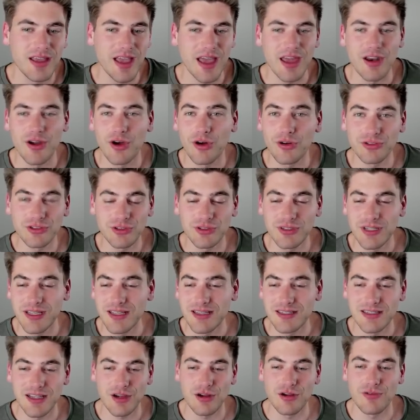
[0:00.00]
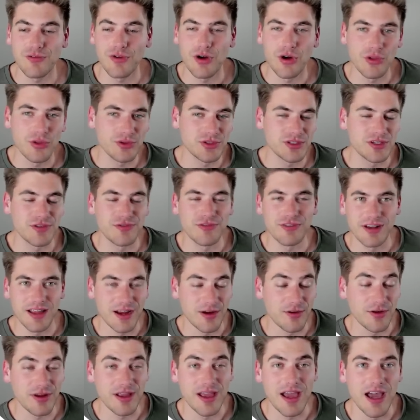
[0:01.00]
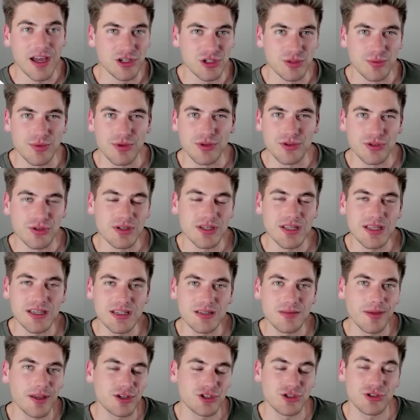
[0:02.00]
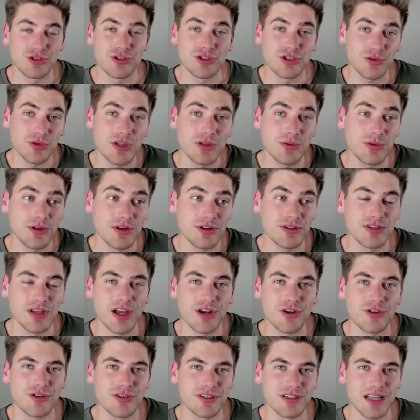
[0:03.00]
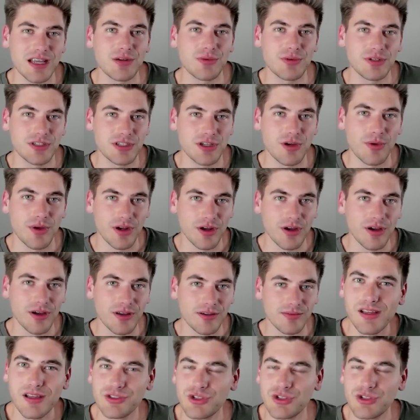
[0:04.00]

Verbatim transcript: and also takes care of all those different ARIA attributes you need to make sure screen readers understand what's going on.